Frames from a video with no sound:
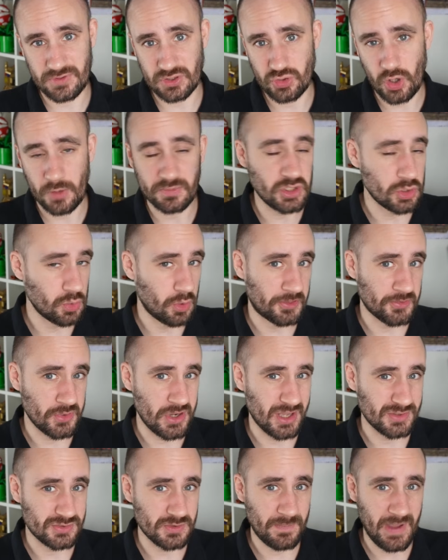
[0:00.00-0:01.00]
to drop £200 or
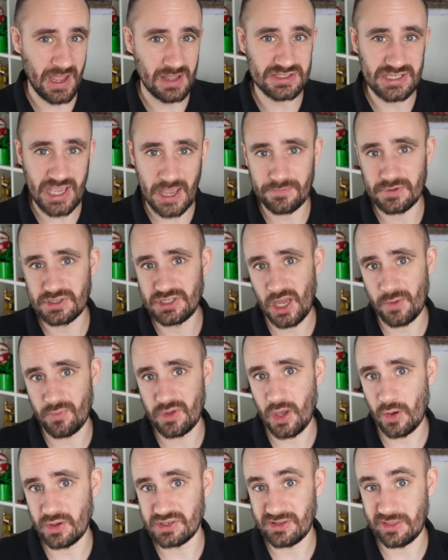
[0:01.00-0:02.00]
£300 every time
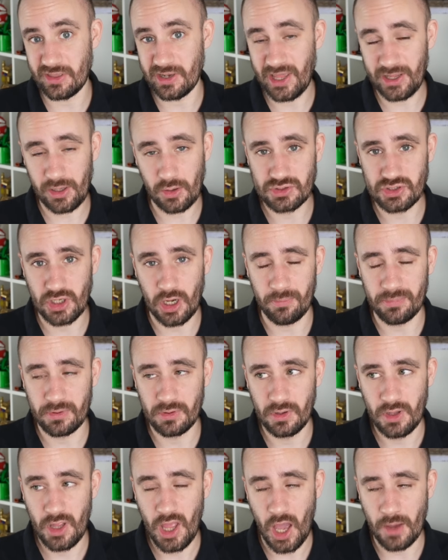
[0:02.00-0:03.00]
we go into the LEGO shop.
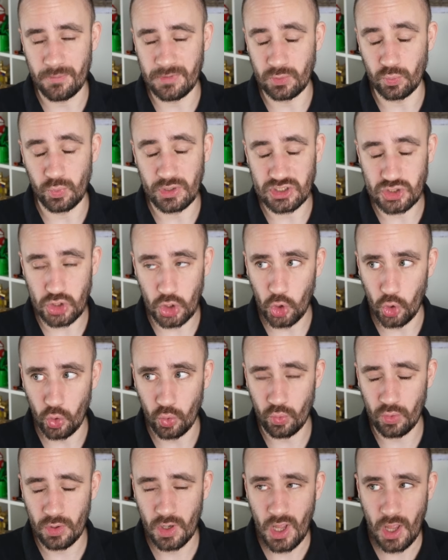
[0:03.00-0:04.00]
I mean, we
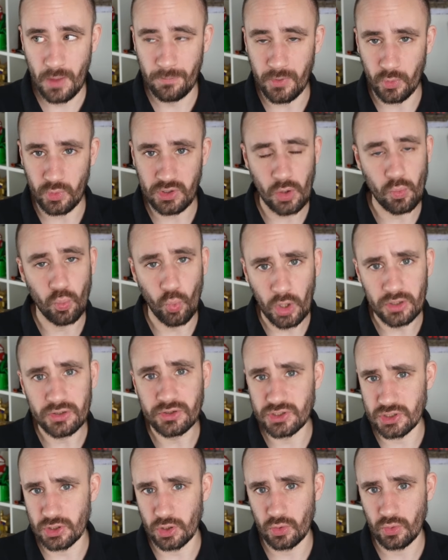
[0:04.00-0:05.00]
do, but we don't
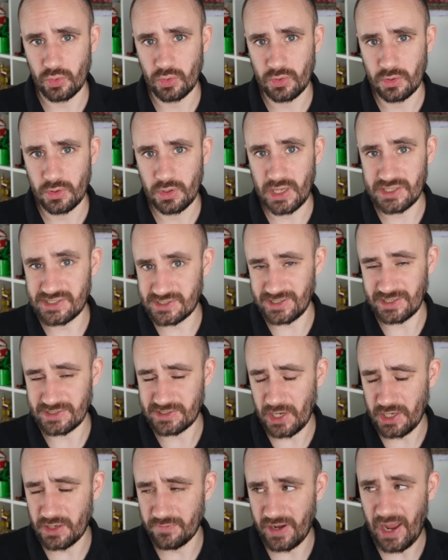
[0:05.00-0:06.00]
want to. It's
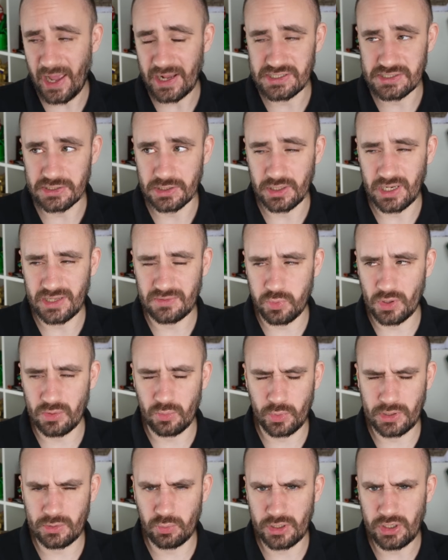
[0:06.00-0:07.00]
kind of an accident.
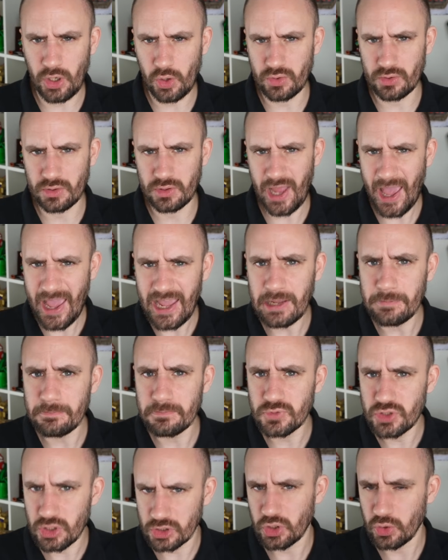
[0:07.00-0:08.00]
We don't
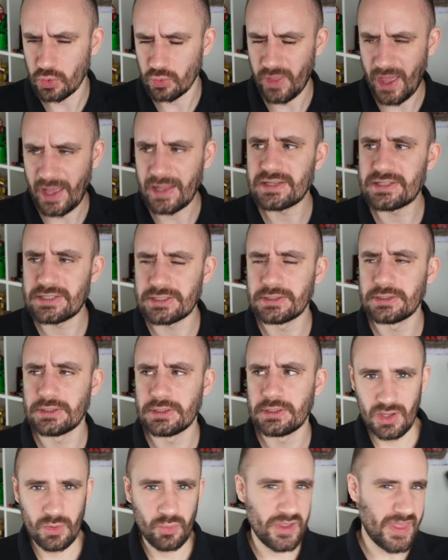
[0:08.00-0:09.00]
aim to do that.
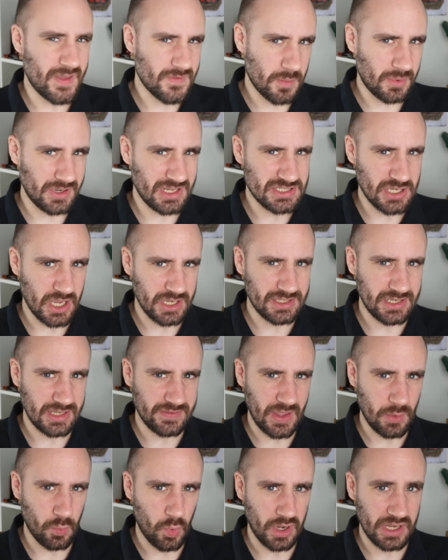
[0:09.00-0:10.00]
With everybody
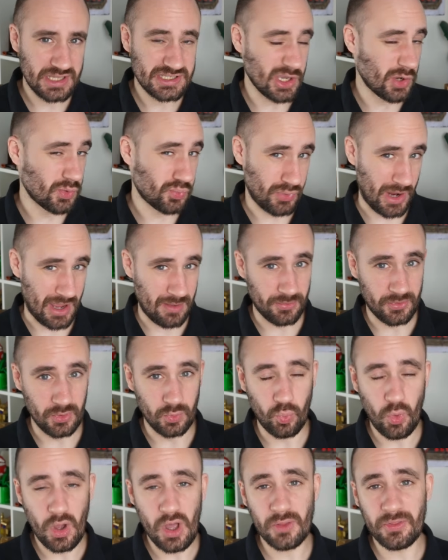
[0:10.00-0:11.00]
tightening their wallets around the
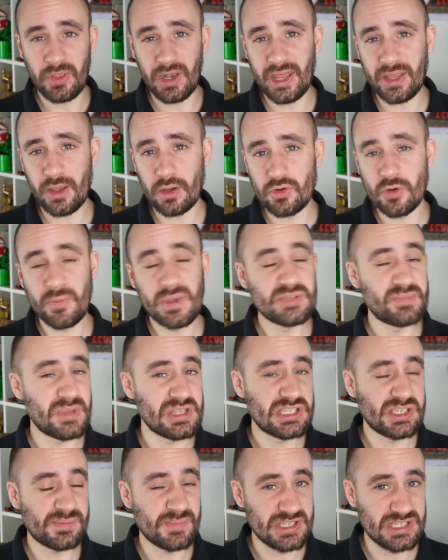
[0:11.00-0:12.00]
world, the LEGO Group has
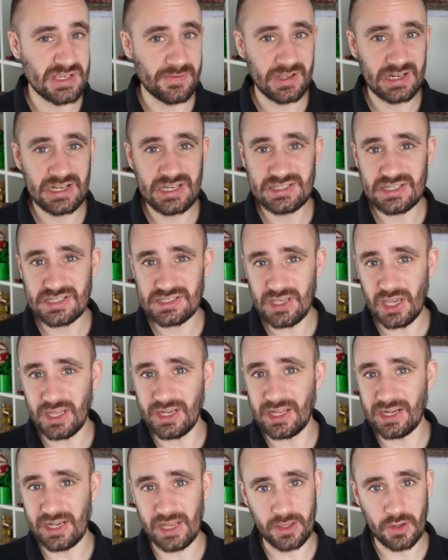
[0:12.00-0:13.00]
been specifically
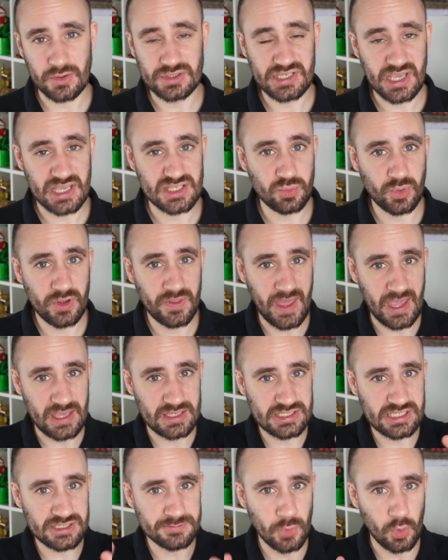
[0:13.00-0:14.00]
designing LEGO sets with a
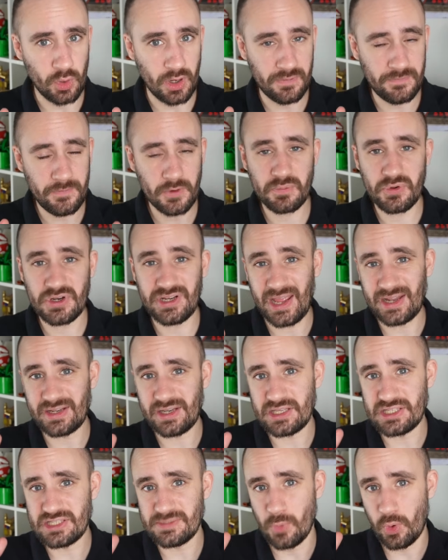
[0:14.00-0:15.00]
smaller footprint and
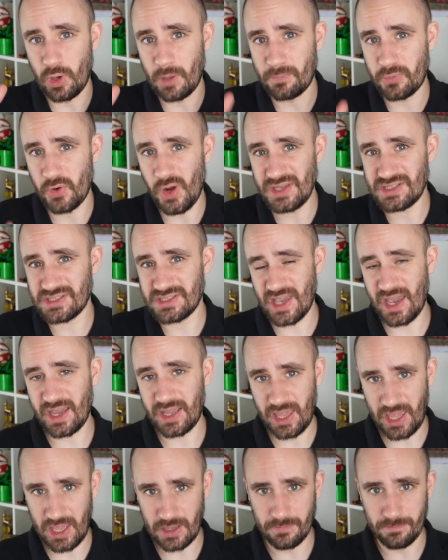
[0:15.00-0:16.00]
a smaller price
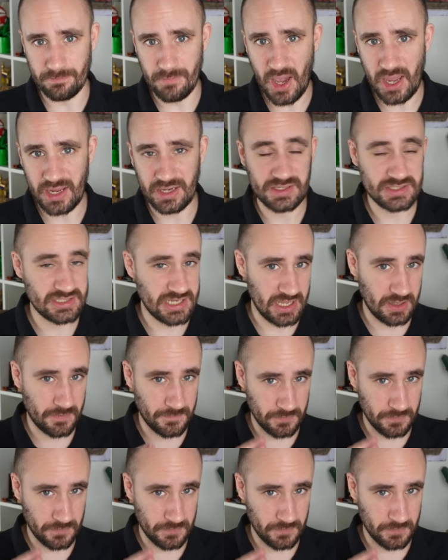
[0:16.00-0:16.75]
tag in mind. Take,